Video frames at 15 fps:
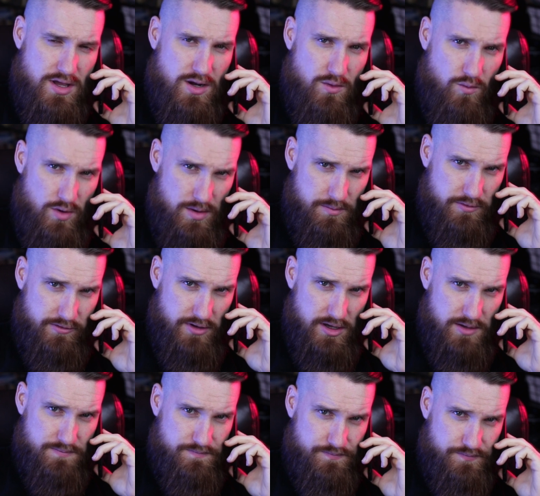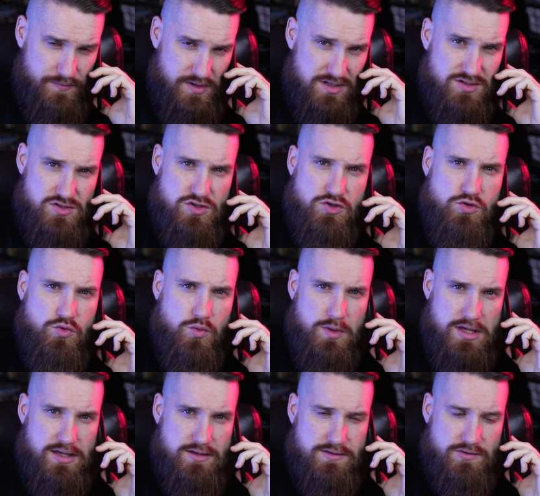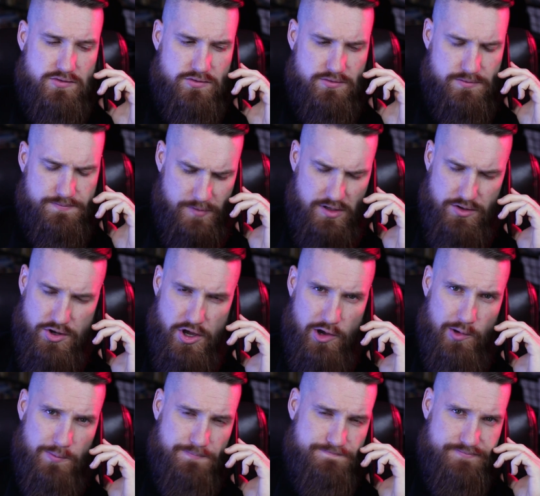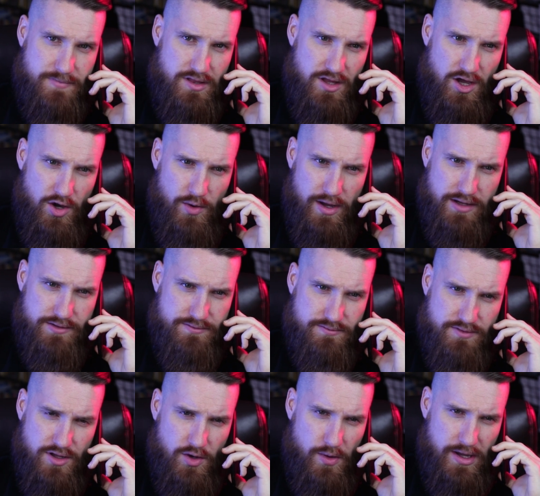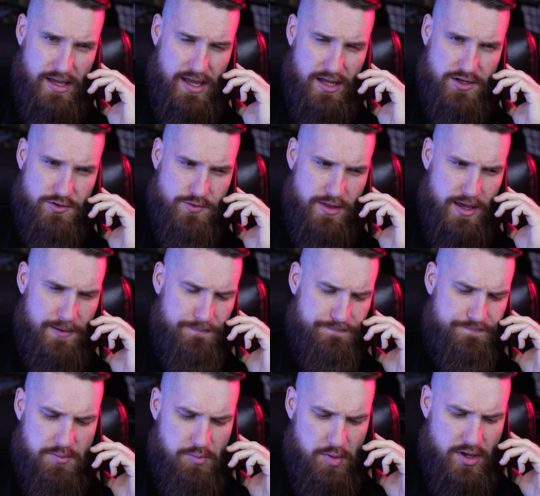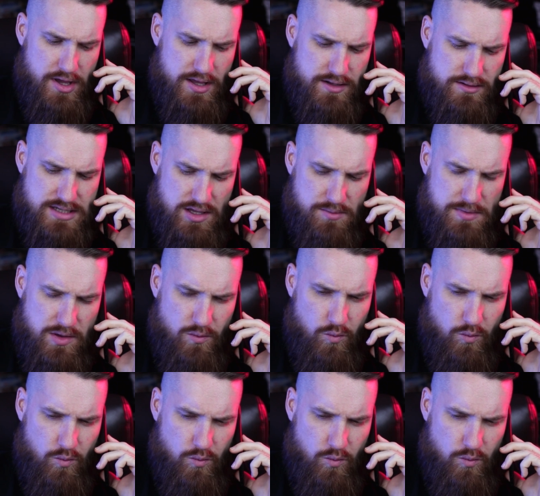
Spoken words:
and a website in 2 weeks? No, I can't do that. But tell me,